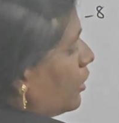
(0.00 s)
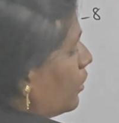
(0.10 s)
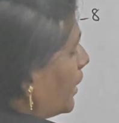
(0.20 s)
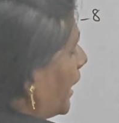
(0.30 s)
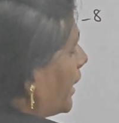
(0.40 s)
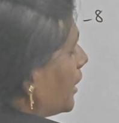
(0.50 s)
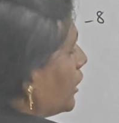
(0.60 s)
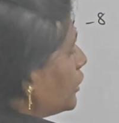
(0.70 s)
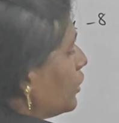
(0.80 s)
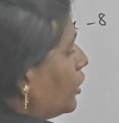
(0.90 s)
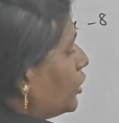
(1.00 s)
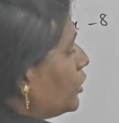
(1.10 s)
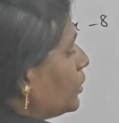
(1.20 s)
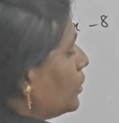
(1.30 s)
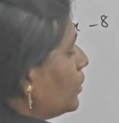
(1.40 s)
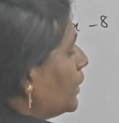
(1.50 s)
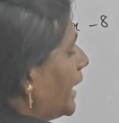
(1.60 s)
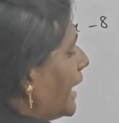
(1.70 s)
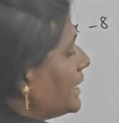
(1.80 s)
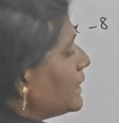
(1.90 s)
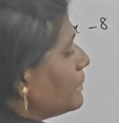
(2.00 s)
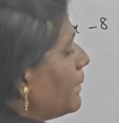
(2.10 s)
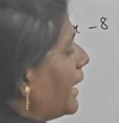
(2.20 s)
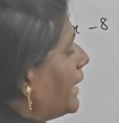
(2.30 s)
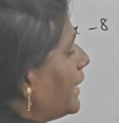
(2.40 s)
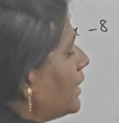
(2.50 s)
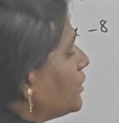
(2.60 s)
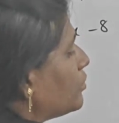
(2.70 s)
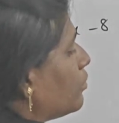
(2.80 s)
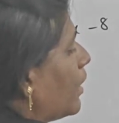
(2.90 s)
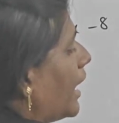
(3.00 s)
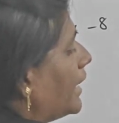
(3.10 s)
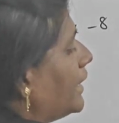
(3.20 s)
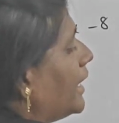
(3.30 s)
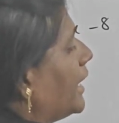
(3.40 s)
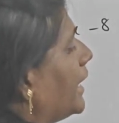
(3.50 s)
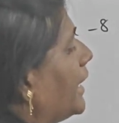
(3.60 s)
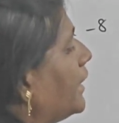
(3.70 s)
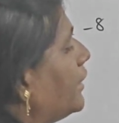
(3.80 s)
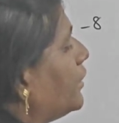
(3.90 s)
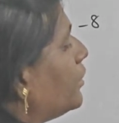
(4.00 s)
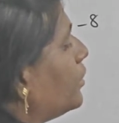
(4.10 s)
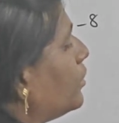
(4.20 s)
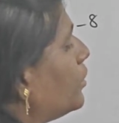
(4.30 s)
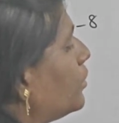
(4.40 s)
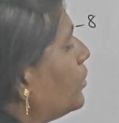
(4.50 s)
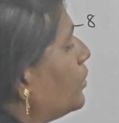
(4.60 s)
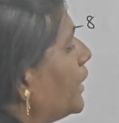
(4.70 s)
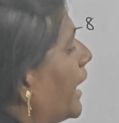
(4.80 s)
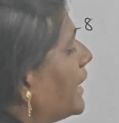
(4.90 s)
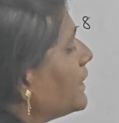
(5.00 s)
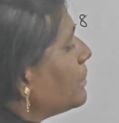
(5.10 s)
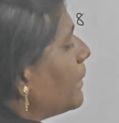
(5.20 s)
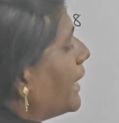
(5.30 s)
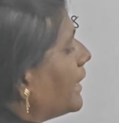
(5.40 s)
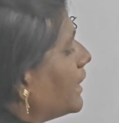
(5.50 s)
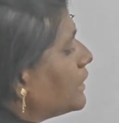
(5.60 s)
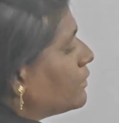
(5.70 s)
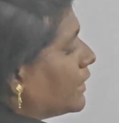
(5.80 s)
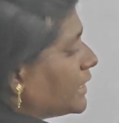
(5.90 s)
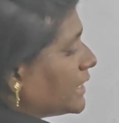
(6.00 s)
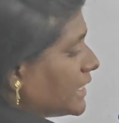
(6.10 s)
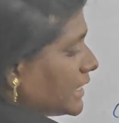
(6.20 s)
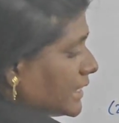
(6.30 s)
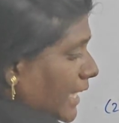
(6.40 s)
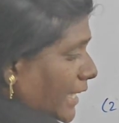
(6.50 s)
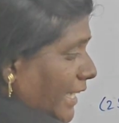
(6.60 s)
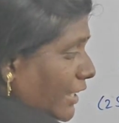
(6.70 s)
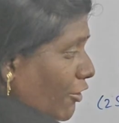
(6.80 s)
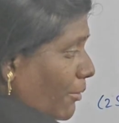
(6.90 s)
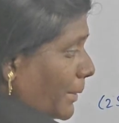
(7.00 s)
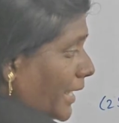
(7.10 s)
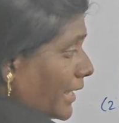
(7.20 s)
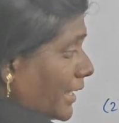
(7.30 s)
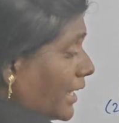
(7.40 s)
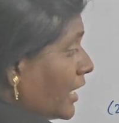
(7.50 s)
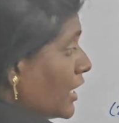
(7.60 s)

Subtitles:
Okay. So, 2s minus 1 into 2s minus 1. This is the denominator.